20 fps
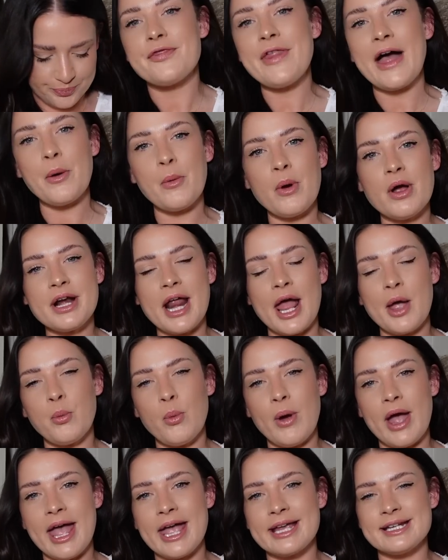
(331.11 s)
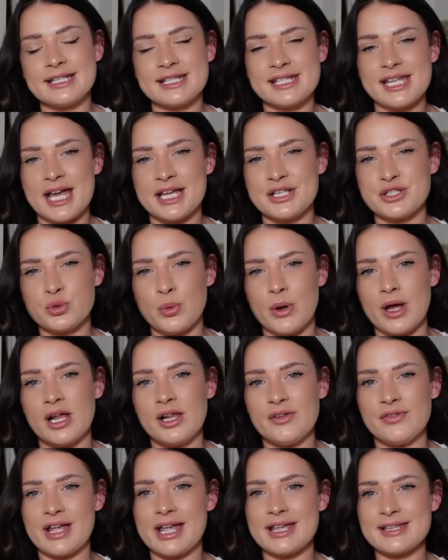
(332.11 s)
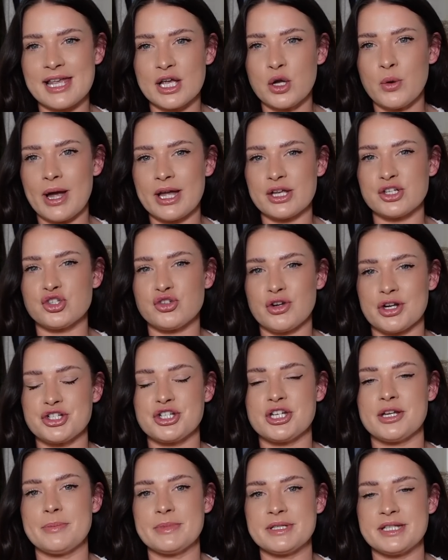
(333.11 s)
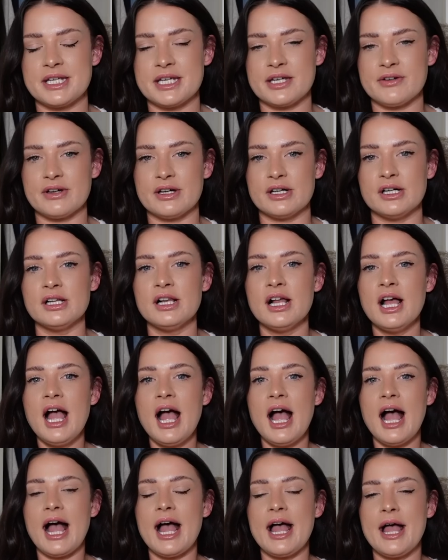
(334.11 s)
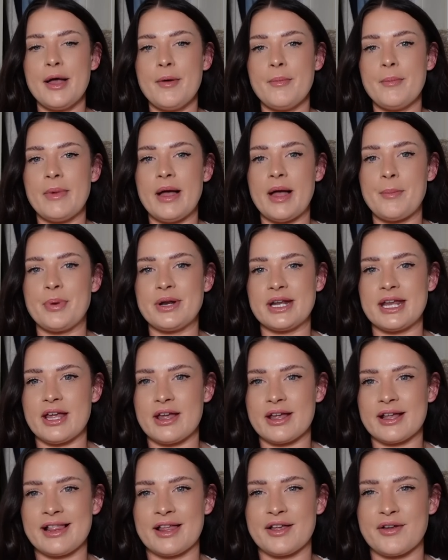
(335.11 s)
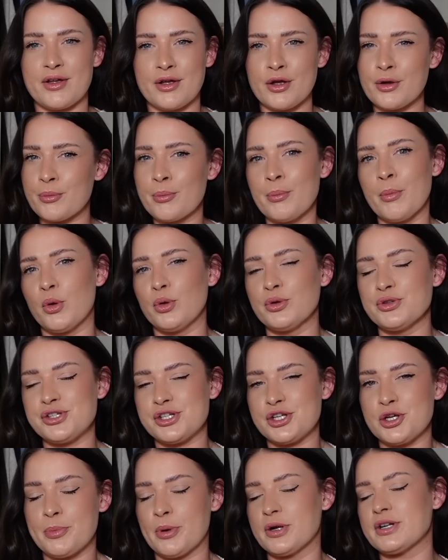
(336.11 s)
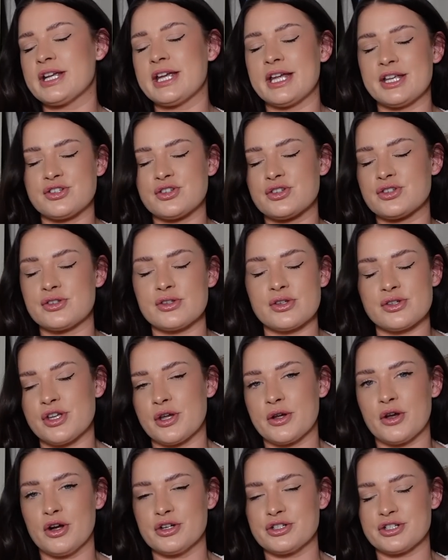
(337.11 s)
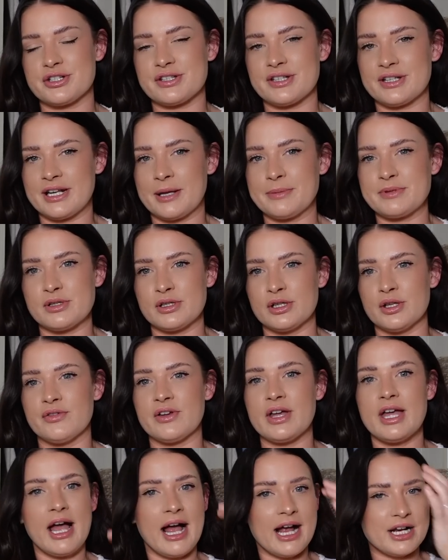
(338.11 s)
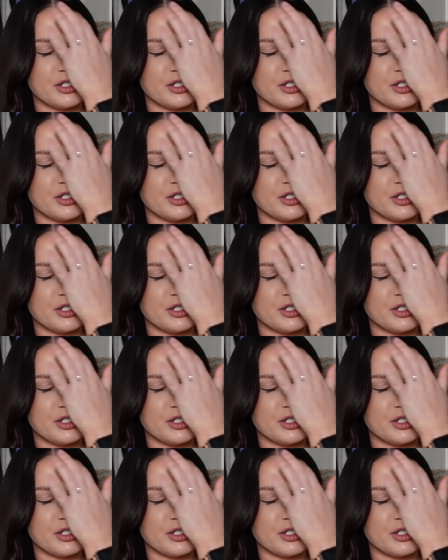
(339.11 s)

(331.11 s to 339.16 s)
That one I wear in a size 12. It is like quite a stretchy material, but it like molds to your body. It's just so gorgeous and I absolutely love it.